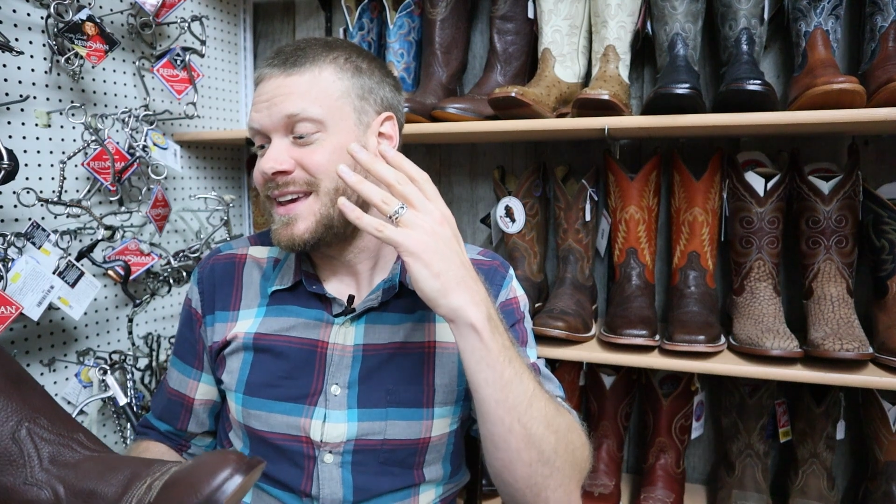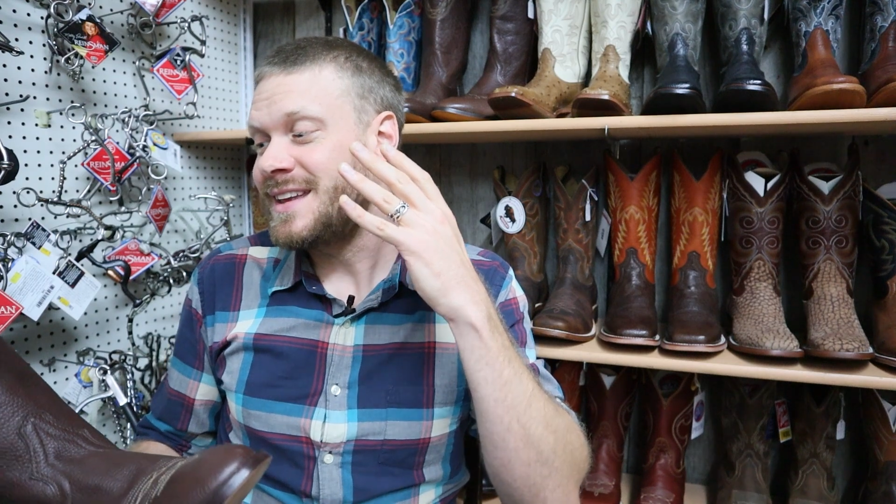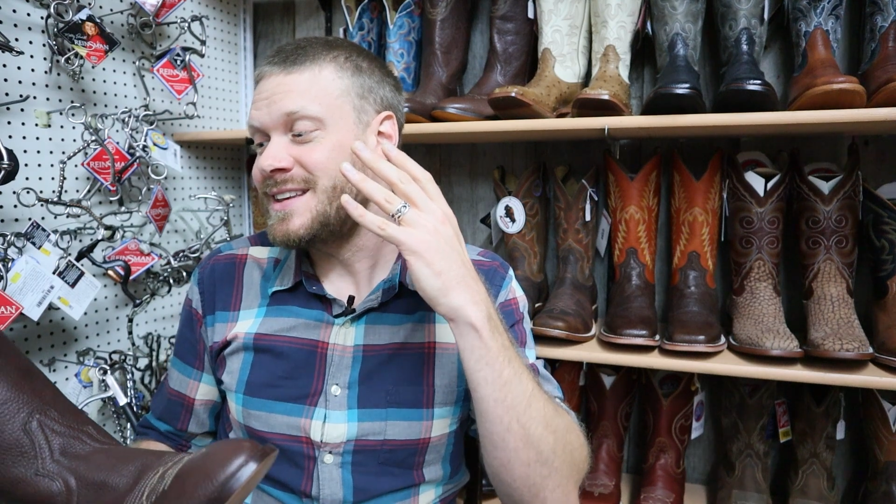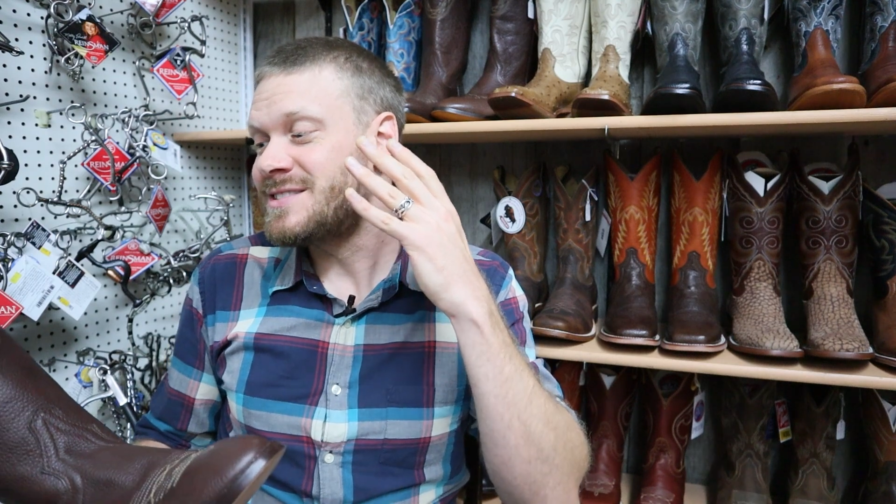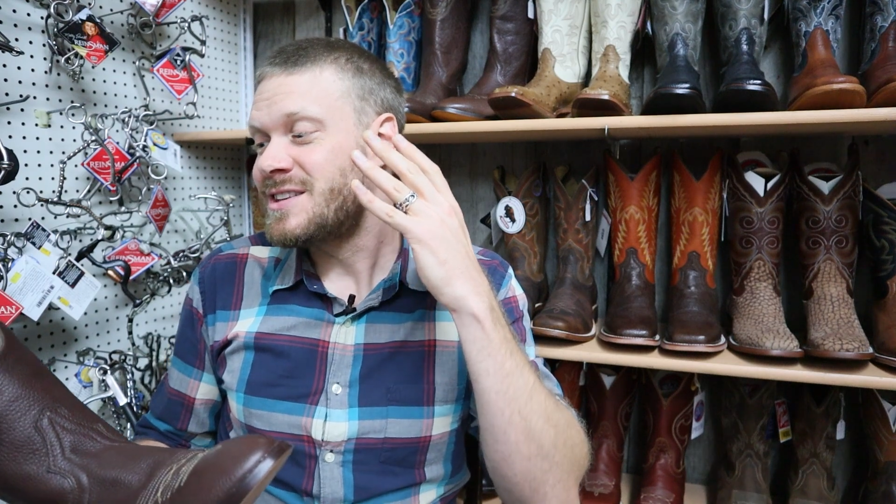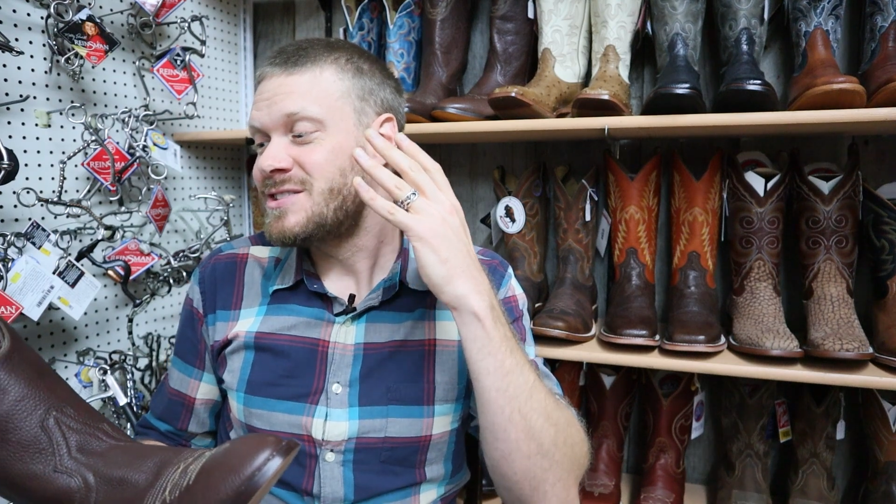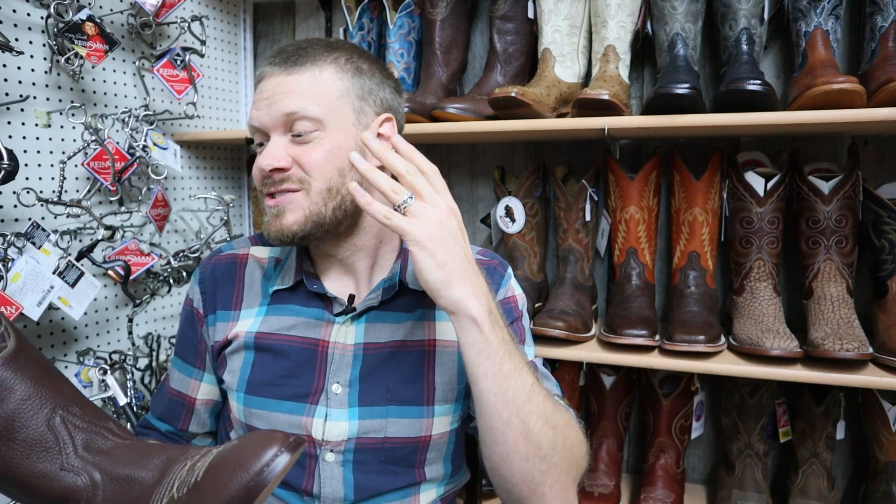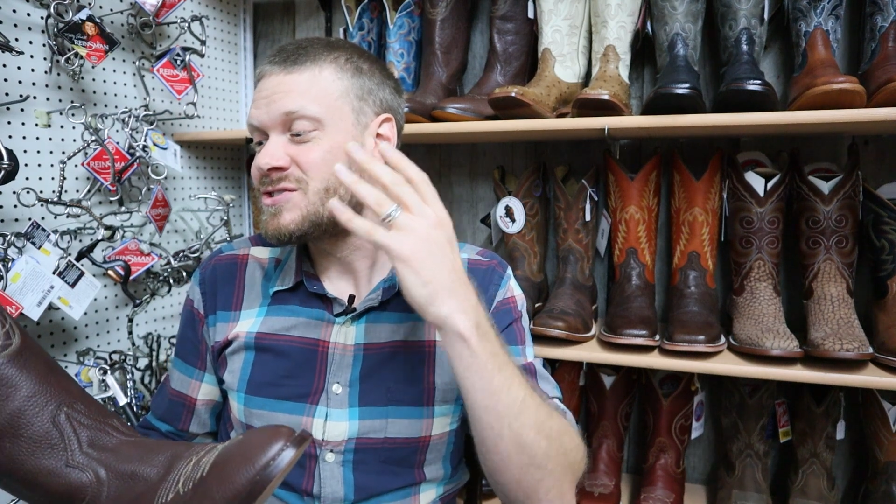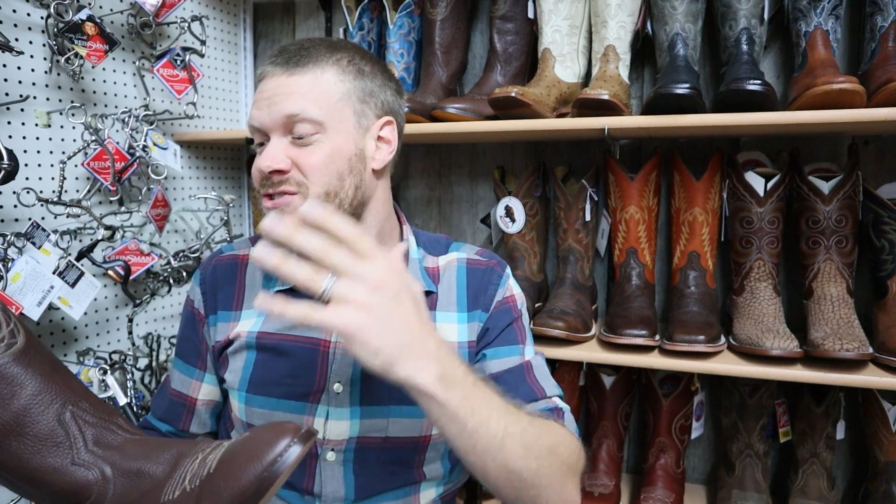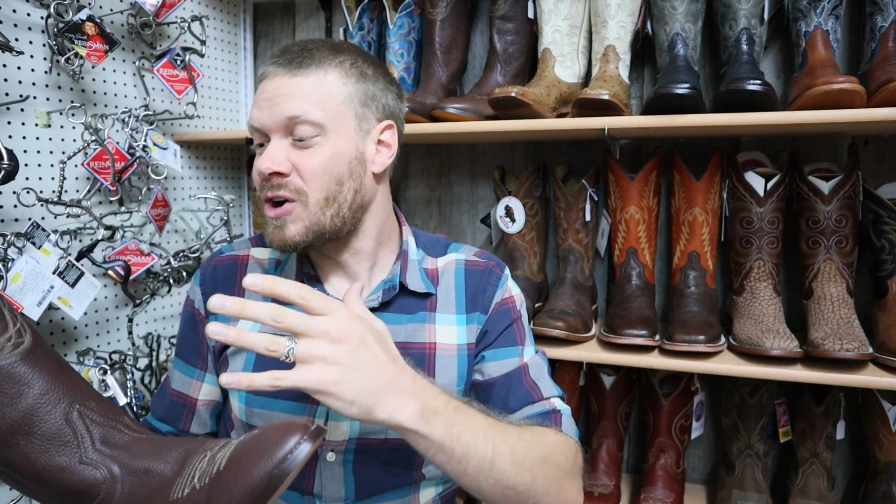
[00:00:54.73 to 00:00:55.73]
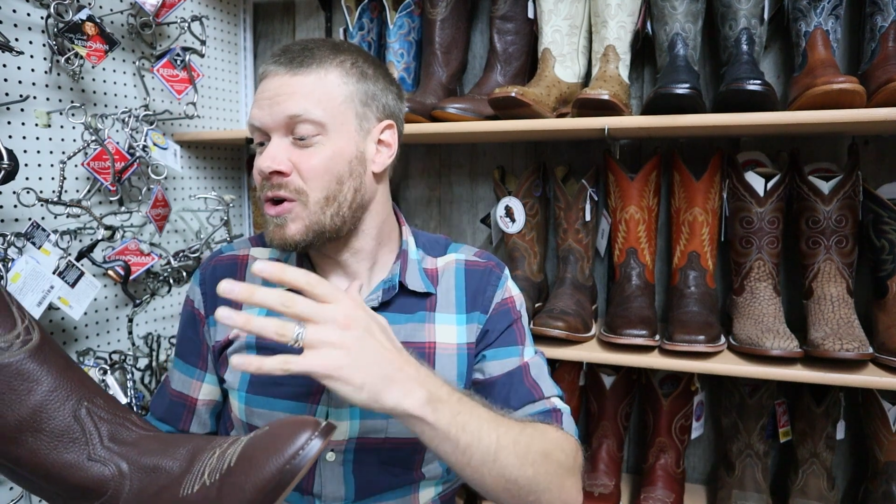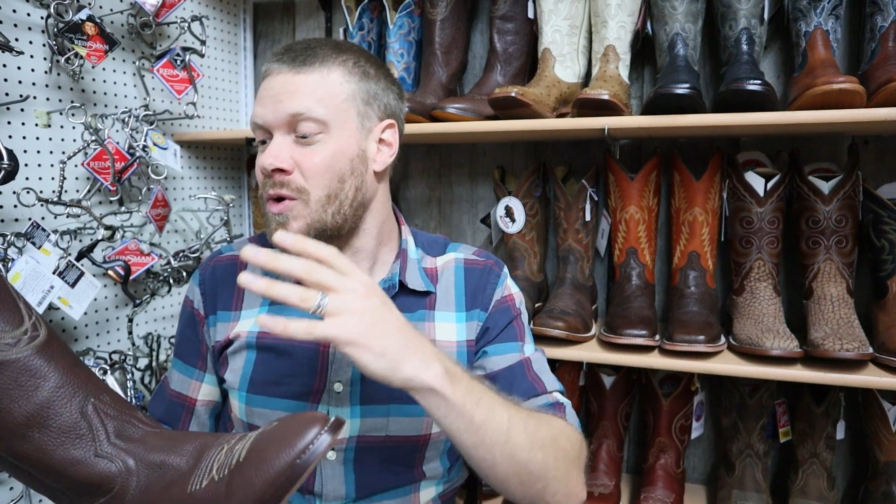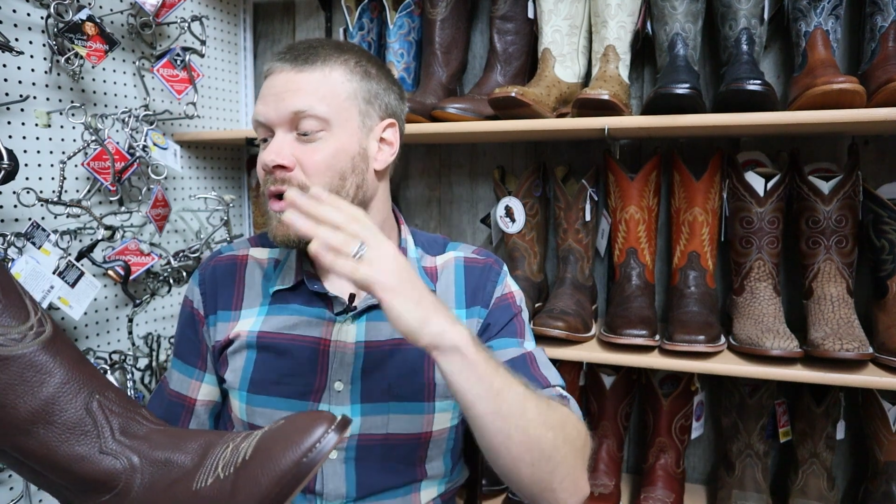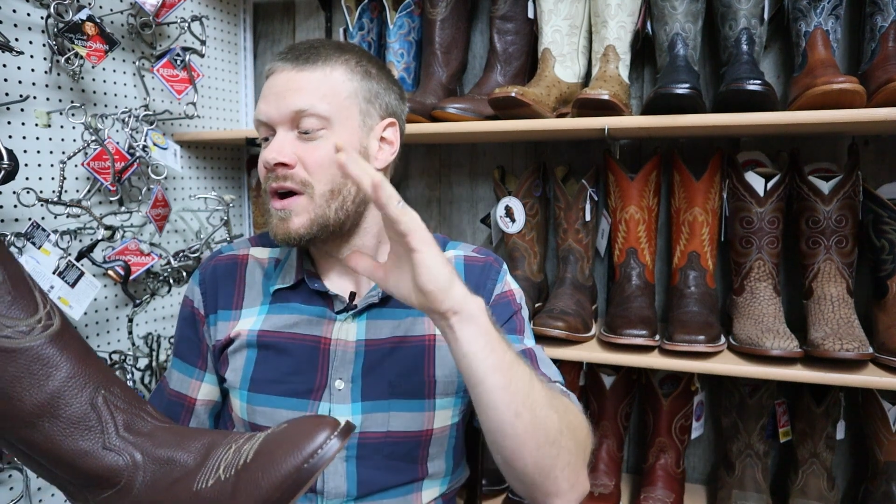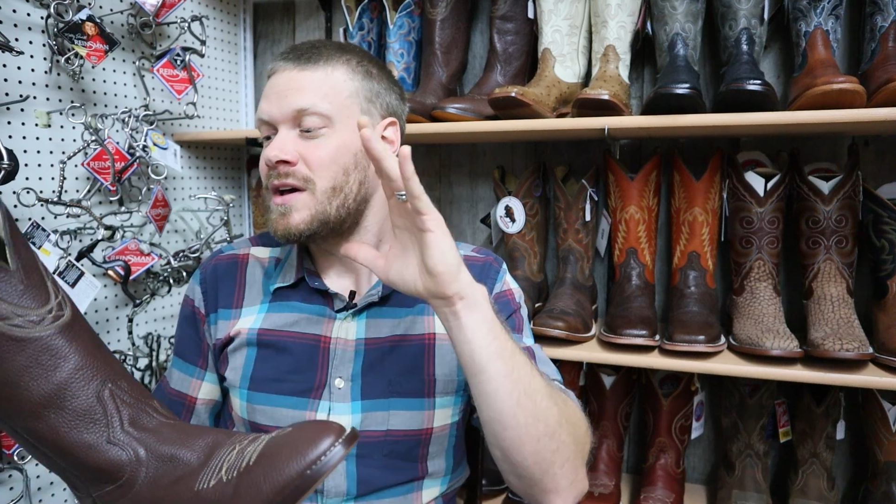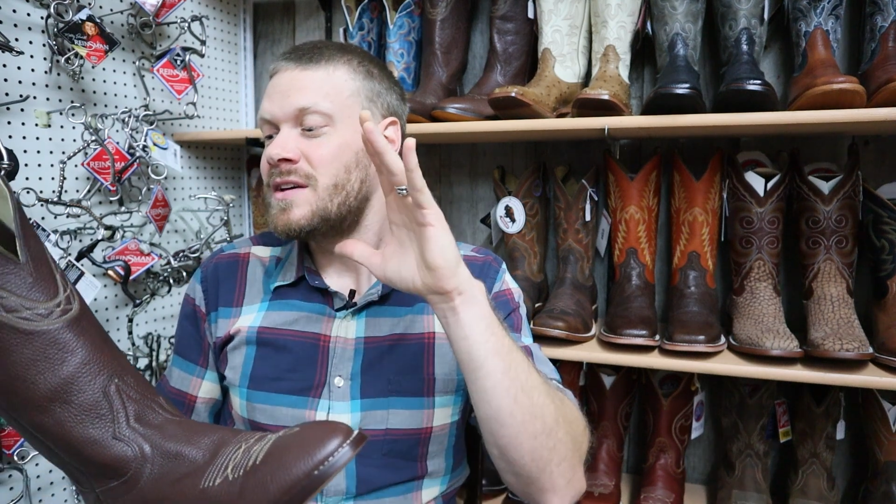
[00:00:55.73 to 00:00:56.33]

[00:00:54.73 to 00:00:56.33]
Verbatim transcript: it is so